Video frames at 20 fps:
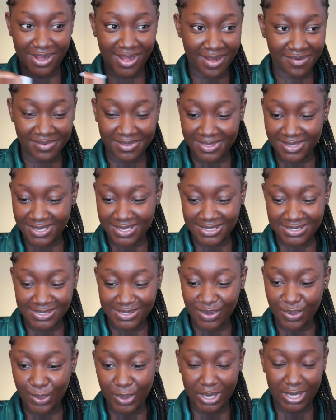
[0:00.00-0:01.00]
Everything is
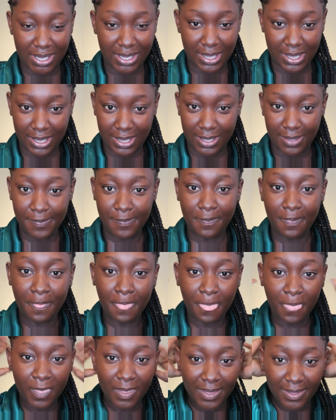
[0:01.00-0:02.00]
okay,
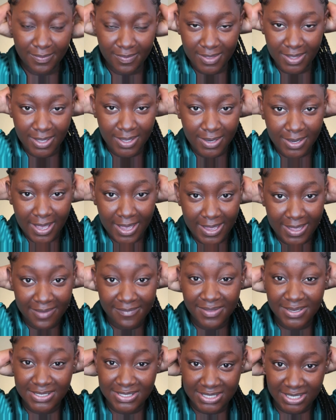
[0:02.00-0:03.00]
and then I
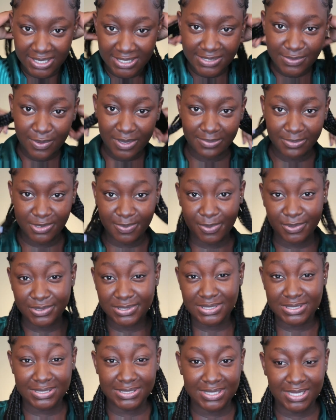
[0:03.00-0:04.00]
have a date where I'm
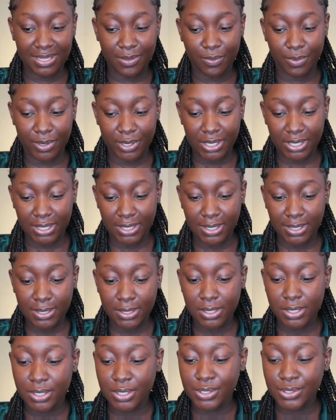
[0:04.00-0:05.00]
supposed to start working.
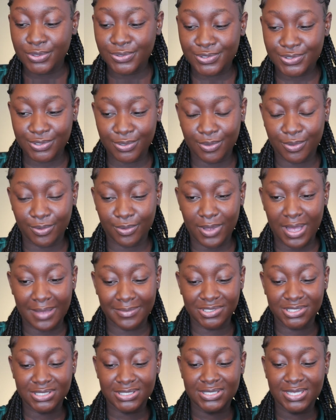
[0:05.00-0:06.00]
So
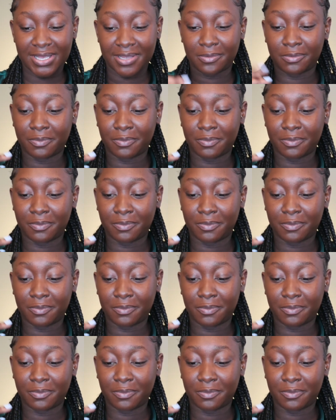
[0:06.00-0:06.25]
I'm just like